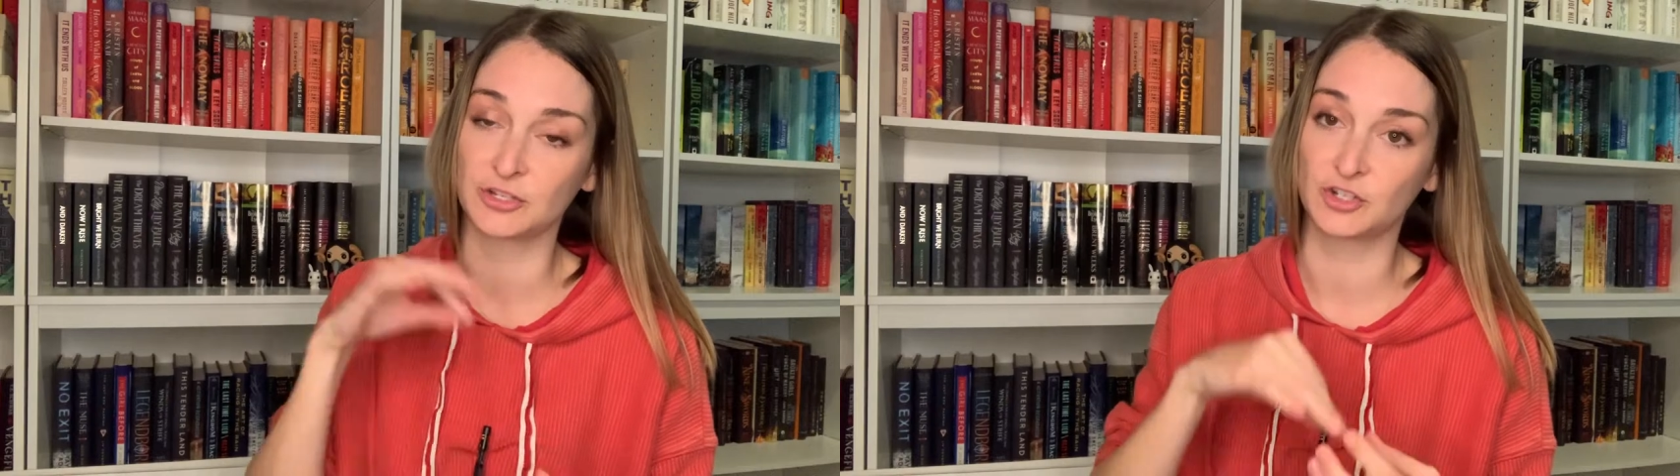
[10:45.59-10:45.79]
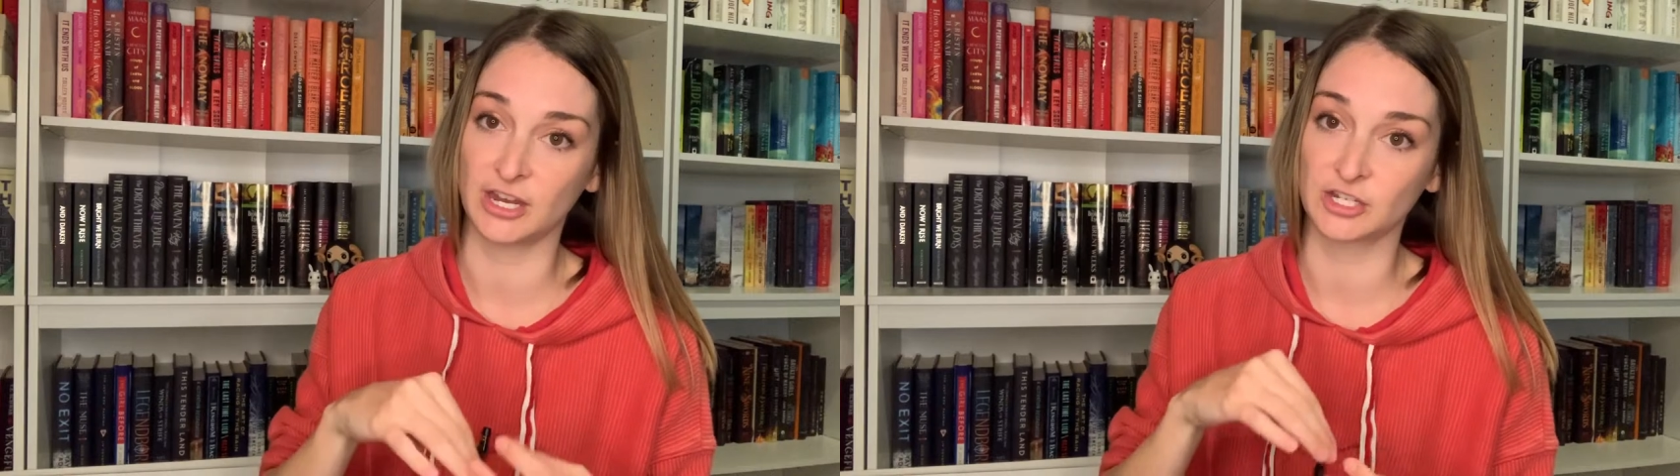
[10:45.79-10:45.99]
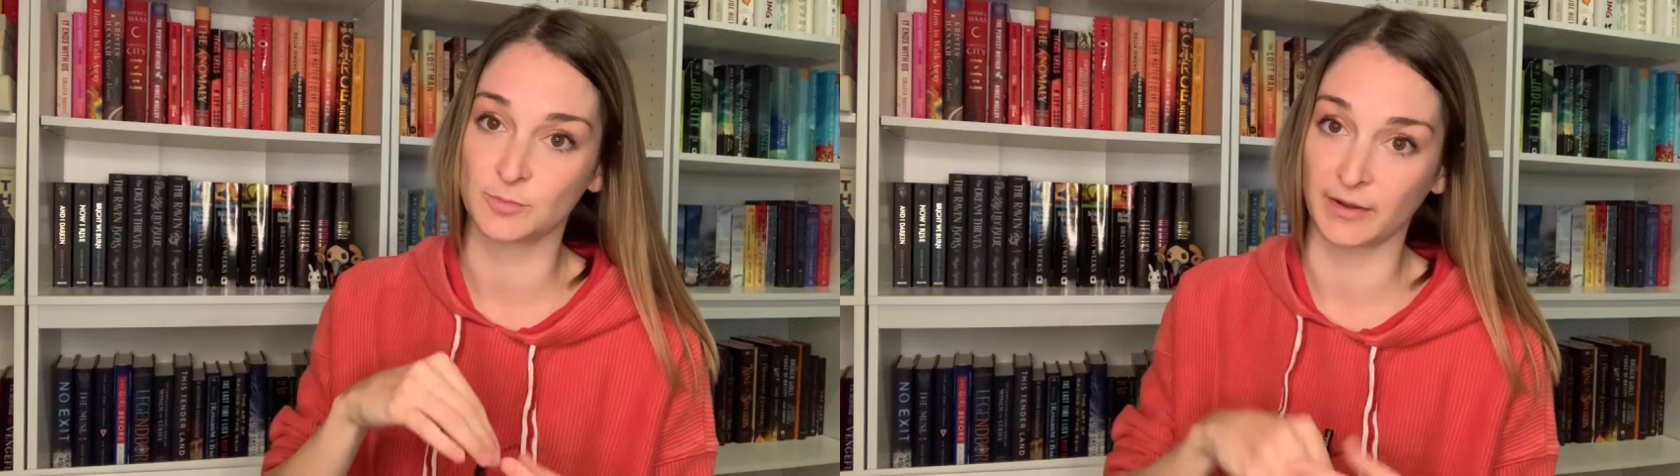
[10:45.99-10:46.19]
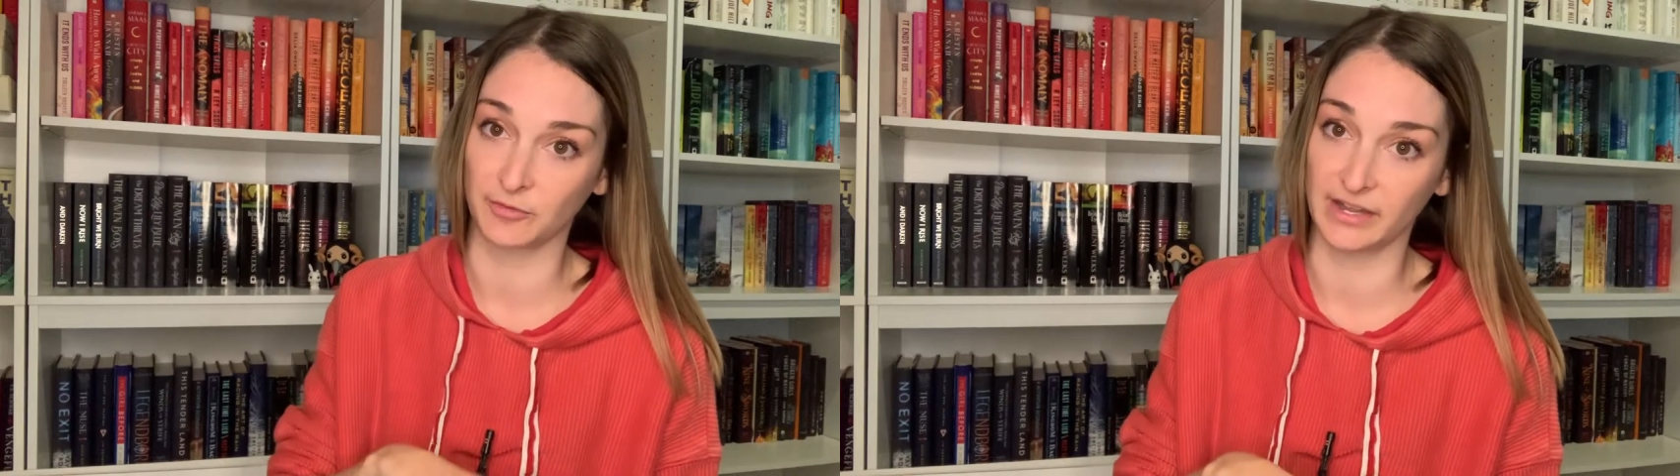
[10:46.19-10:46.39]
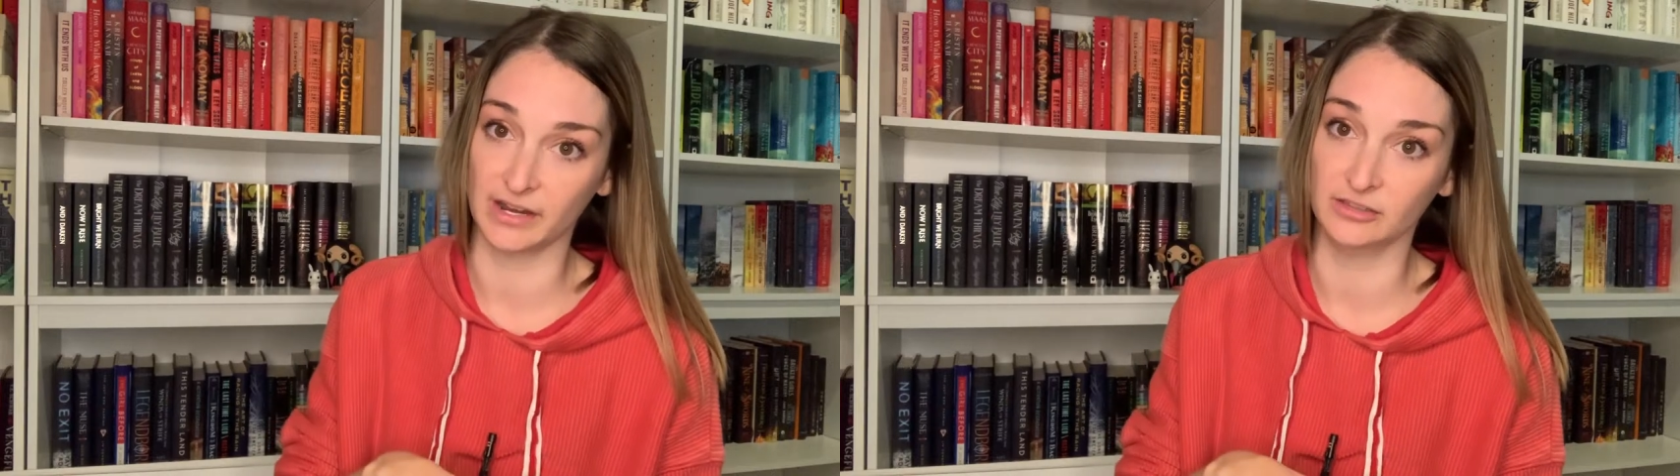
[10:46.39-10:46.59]
changed my
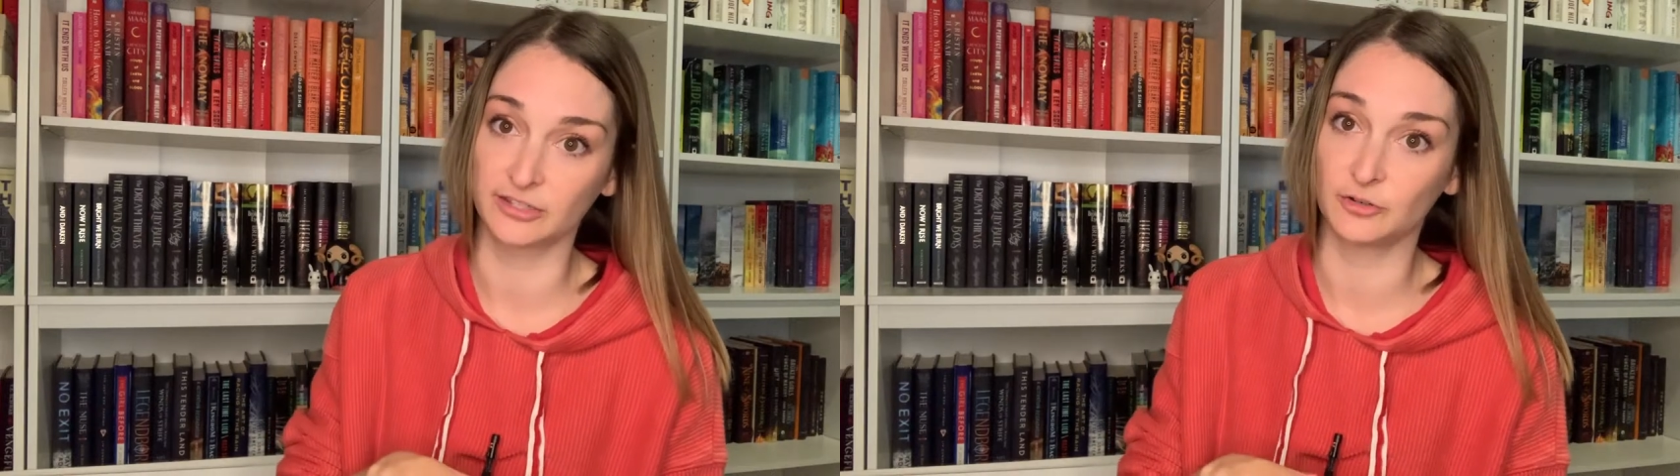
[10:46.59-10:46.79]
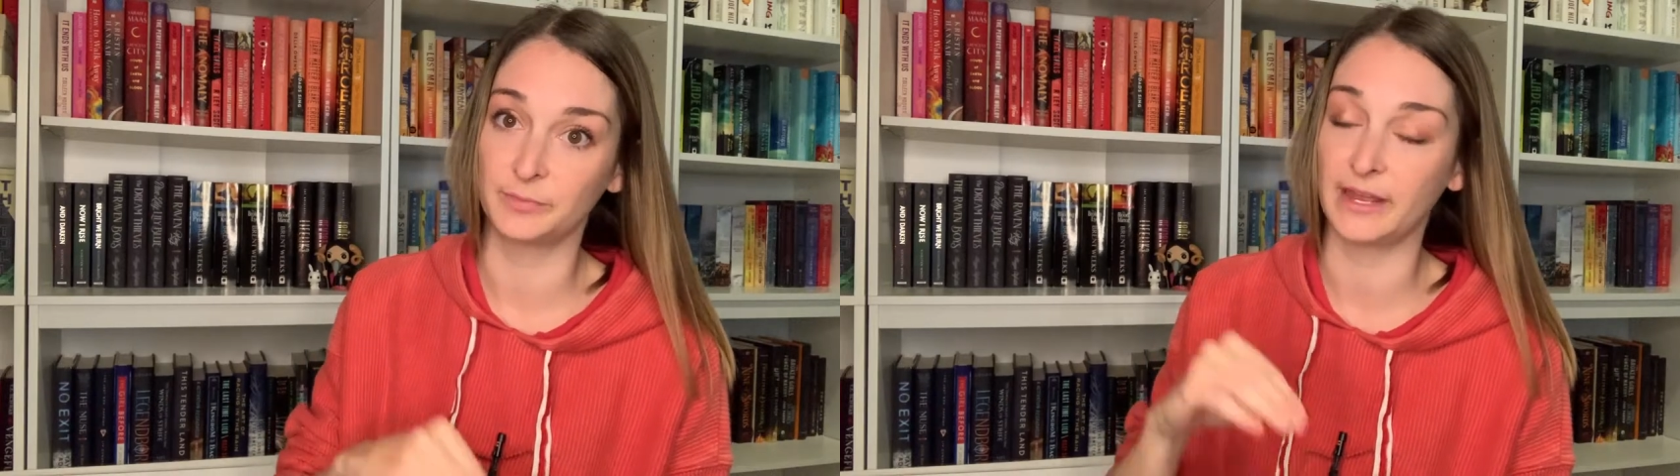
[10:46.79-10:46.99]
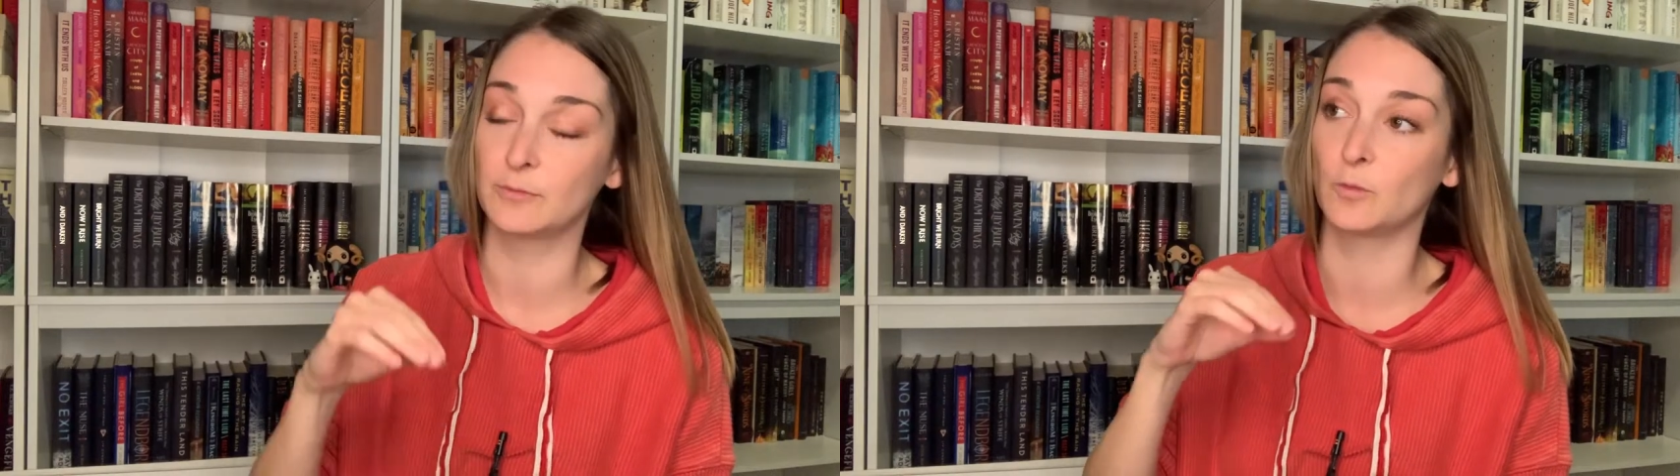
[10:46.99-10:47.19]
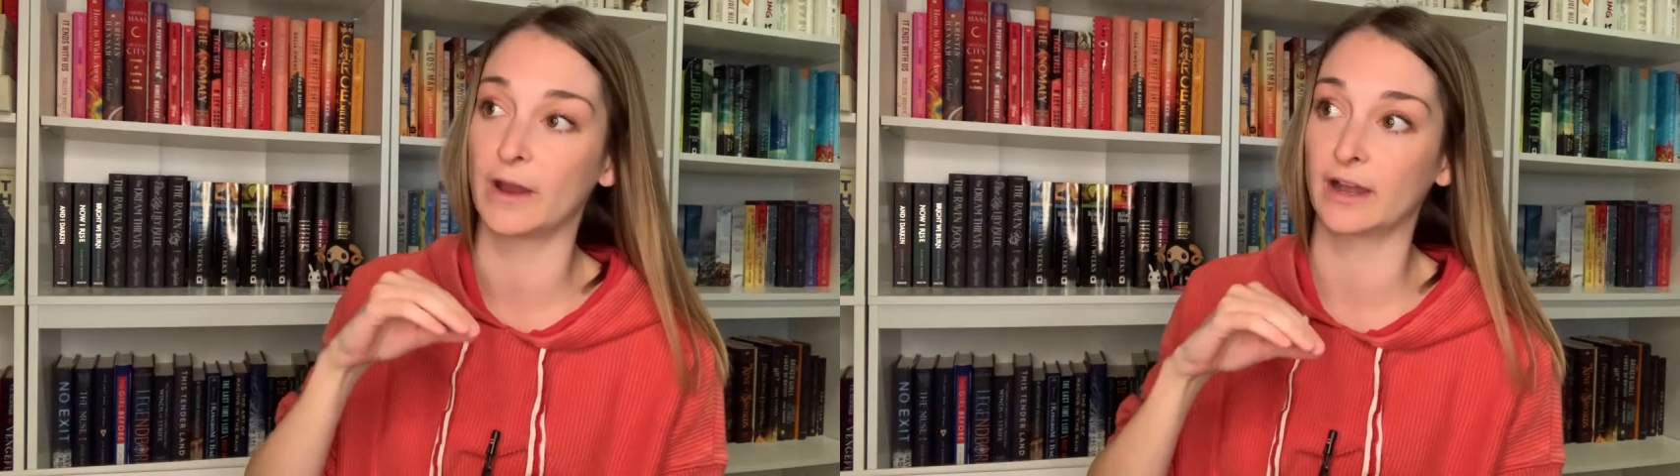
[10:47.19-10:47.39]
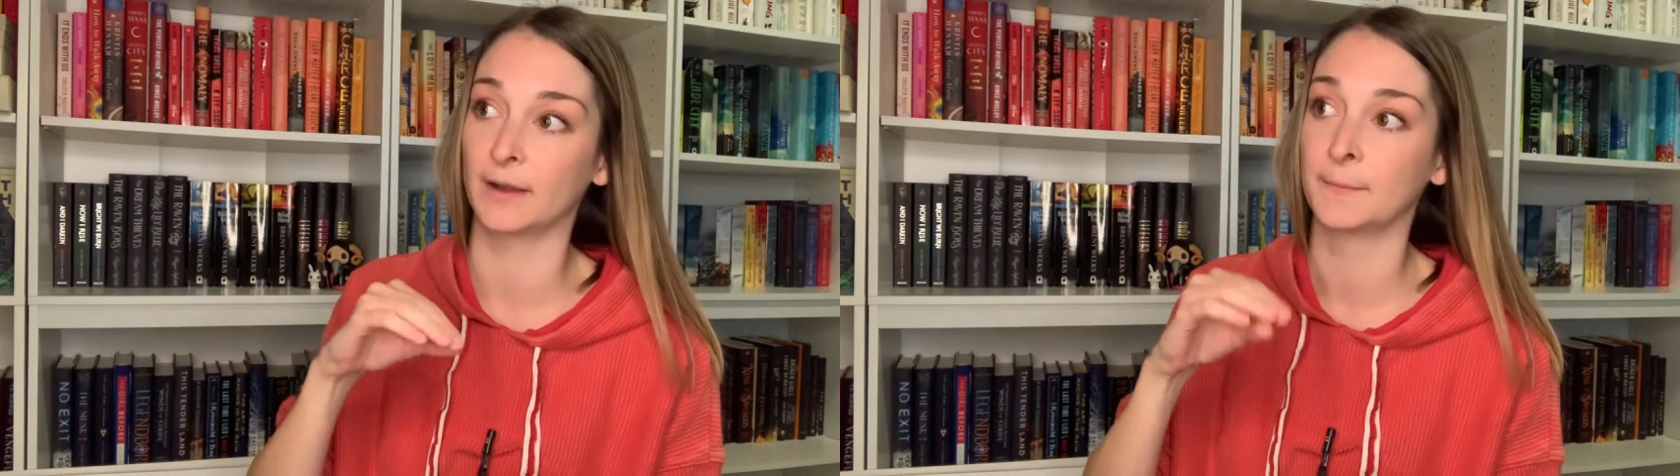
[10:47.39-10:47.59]
reading a little bit,
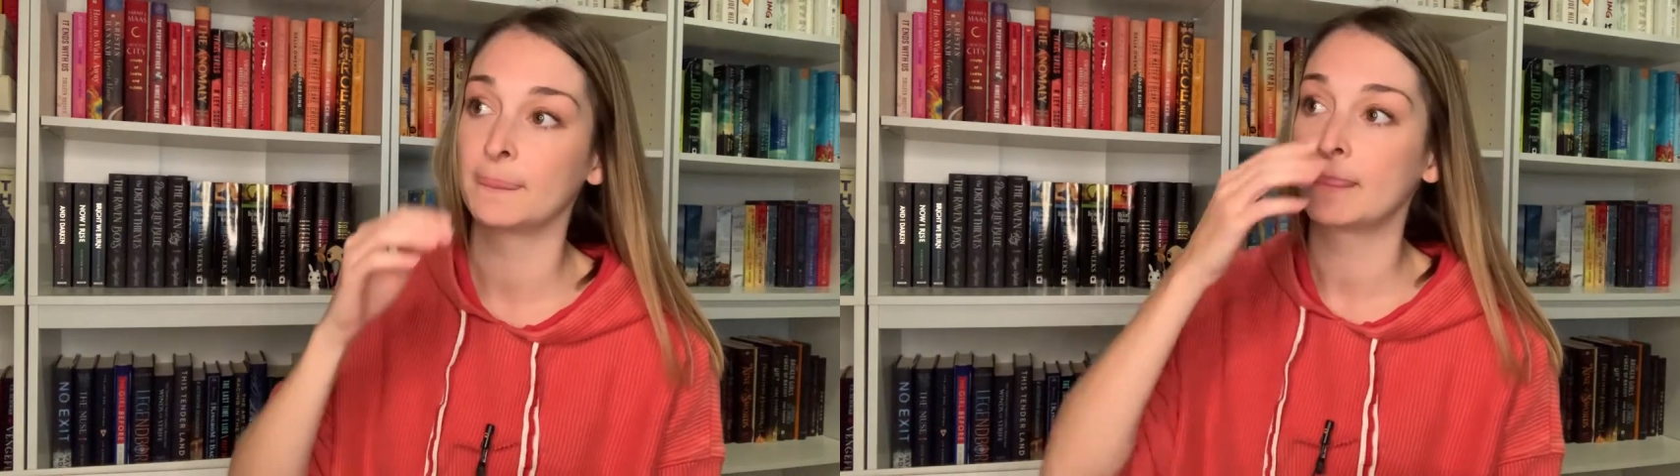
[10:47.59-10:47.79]
where